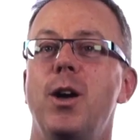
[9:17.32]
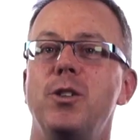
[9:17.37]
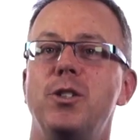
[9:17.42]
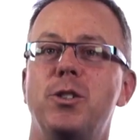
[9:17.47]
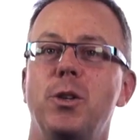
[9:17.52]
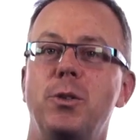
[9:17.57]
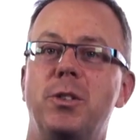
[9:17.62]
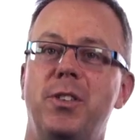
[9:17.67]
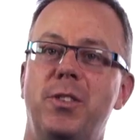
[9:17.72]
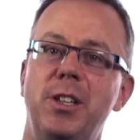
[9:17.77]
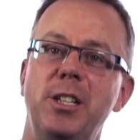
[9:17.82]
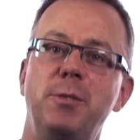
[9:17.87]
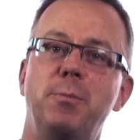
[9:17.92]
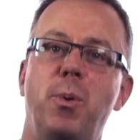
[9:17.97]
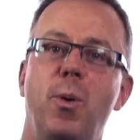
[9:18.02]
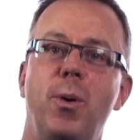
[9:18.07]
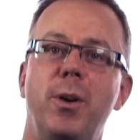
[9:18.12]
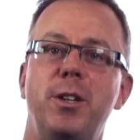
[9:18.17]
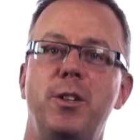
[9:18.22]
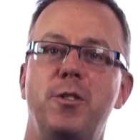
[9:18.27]
So to this
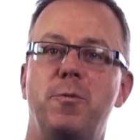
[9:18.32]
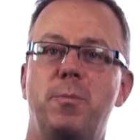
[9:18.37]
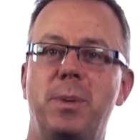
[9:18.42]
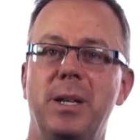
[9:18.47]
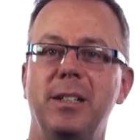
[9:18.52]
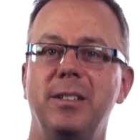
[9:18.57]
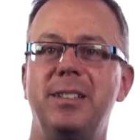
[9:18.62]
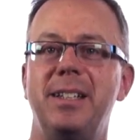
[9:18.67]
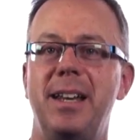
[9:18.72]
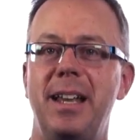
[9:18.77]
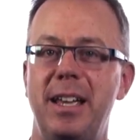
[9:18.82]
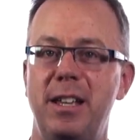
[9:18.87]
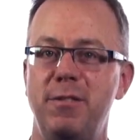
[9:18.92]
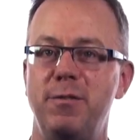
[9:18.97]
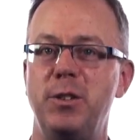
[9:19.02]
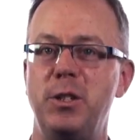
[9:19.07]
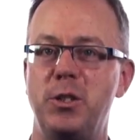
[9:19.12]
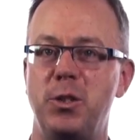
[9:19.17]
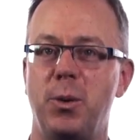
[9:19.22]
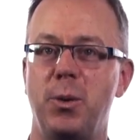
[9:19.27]
point, you've built an
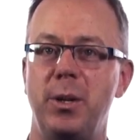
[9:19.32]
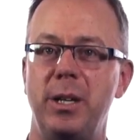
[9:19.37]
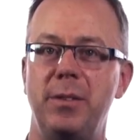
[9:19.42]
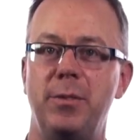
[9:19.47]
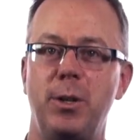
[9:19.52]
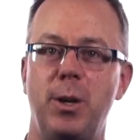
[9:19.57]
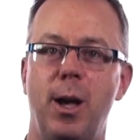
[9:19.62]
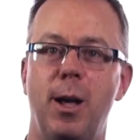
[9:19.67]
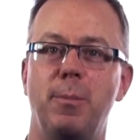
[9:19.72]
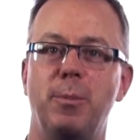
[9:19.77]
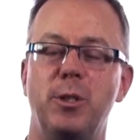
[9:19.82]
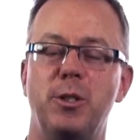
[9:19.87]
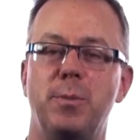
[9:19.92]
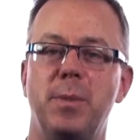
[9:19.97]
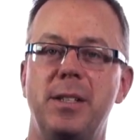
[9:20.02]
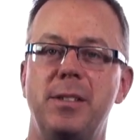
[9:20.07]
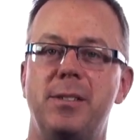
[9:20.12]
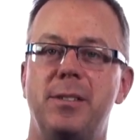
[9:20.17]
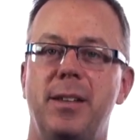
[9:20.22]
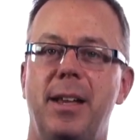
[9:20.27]
inventory of
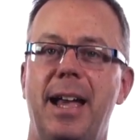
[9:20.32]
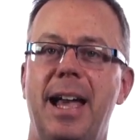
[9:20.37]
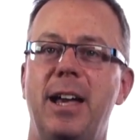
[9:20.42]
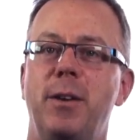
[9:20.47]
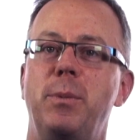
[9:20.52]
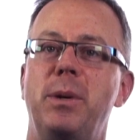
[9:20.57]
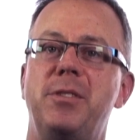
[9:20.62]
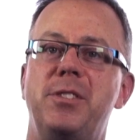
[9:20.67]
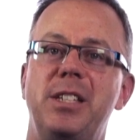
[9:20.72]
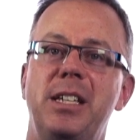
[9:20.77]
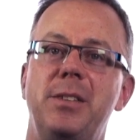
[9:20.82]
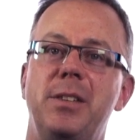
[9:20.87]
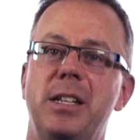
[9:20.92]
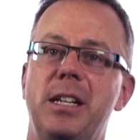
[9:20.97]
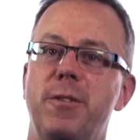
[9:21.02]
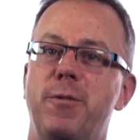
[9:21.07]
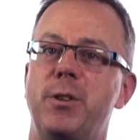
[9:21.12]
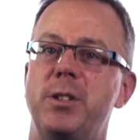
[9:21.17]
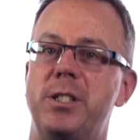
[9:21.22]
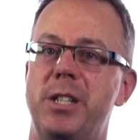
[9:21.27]
accomplishments, and we've seen the
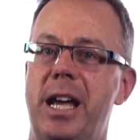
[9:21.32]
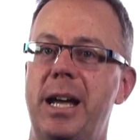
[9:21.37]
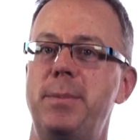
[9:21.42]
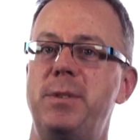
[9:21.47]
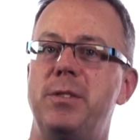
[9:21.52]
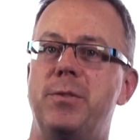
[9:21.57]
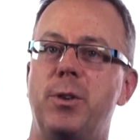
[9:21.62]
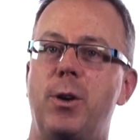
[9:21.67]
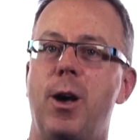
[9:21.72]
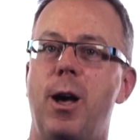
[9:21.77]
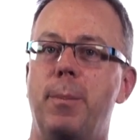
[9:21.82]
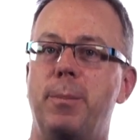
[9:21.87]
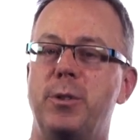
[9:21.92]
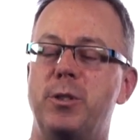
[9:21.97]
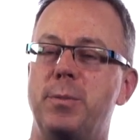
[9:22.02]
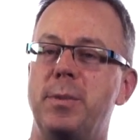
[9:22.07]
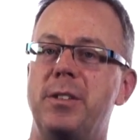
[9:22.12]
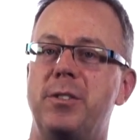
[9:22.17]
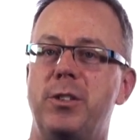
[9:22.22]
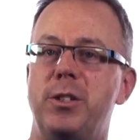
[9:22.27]
different types of
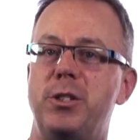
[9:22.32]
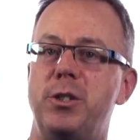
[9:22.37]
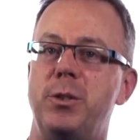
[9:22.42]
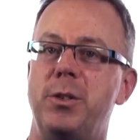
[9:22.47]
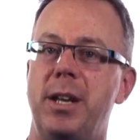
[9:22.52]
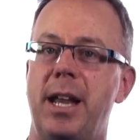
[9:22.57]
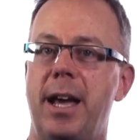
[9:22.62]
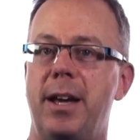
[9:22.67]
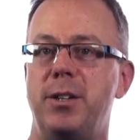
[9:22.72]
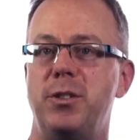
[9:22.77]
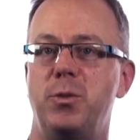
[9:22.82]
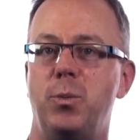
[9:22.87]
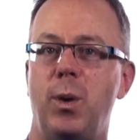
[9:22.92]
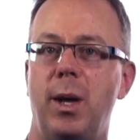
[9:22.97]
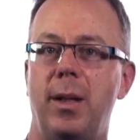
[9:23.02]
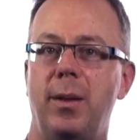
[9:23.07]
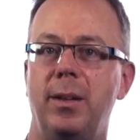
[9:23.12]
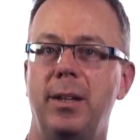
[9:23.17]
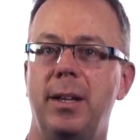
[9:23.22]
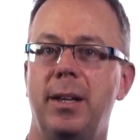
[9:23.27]
accomplishments that you can add as
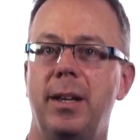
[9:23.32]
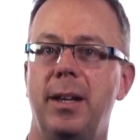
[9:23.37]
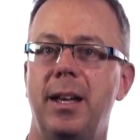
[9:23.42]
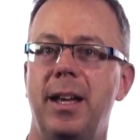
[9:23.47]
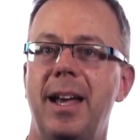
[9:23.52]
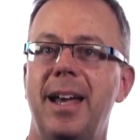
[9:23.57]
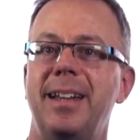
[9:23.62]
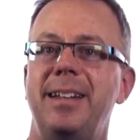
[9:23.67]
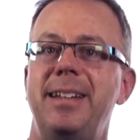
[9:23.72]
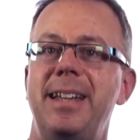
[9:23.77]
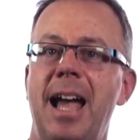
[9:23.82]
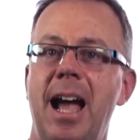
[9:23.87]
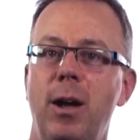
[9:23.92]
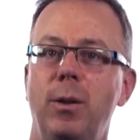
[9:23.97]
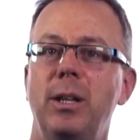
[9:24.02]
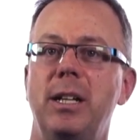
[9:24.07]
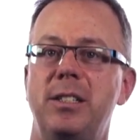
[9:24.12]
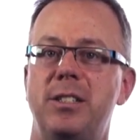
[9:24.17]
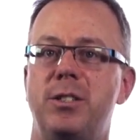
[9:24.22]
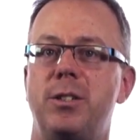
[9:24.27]
well.
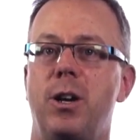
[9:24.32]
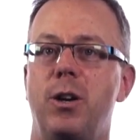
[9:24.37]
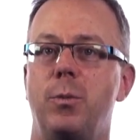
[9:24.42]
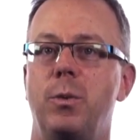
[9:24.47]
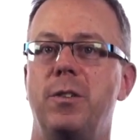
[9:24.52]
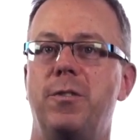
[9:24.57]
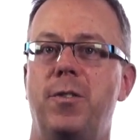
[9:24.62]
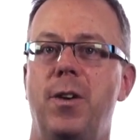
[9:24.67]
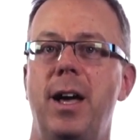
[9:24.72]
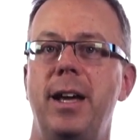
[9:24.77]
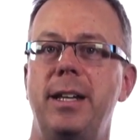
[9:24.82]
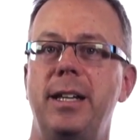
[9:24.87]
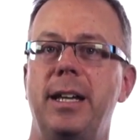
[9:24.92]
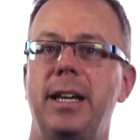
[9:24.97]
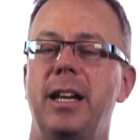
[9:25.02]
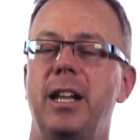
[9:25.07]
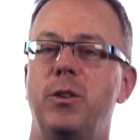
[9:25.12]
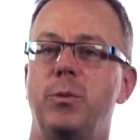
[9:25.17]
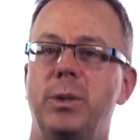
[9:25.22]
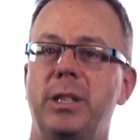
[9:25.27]
Now let's start
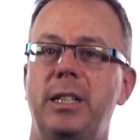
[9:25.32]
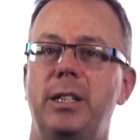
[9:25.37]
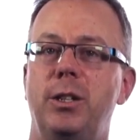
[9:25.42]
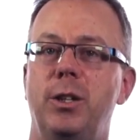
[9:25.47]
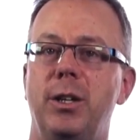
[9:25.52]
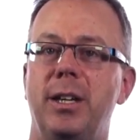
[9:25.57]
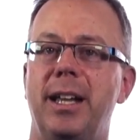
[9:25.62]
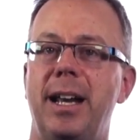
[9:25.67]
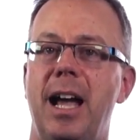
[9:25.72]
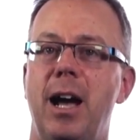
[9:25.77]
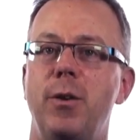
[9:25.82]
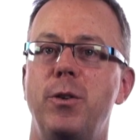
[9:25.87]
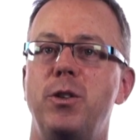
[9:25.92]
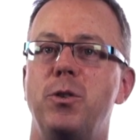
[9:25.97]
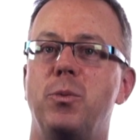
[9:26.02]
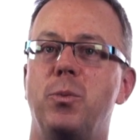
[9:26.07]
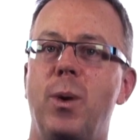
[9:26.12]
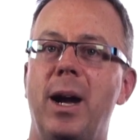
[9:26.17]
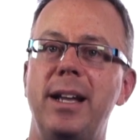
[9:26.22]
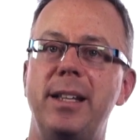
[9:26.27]
refining it and really look at how
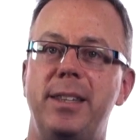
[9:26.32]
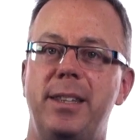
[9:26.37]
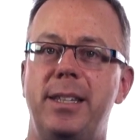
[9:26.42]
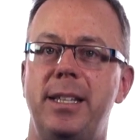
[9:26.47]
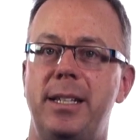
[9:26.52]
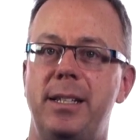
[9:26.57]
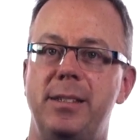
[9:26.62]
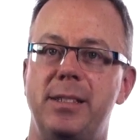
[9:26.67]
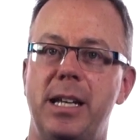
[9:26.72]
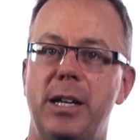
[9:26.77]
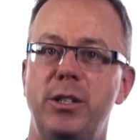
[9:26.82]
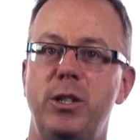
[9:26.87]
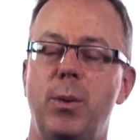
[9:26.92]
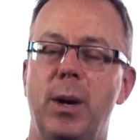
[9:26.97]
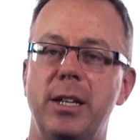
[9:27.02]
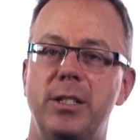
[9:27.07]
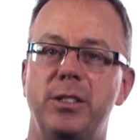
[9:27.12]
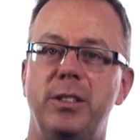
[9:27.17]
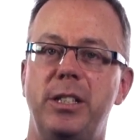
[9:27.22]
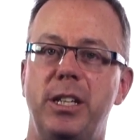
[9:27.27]
you write these, how
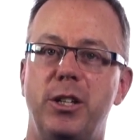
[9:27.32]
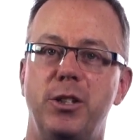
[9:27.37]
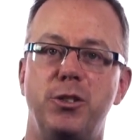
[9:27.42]
you actually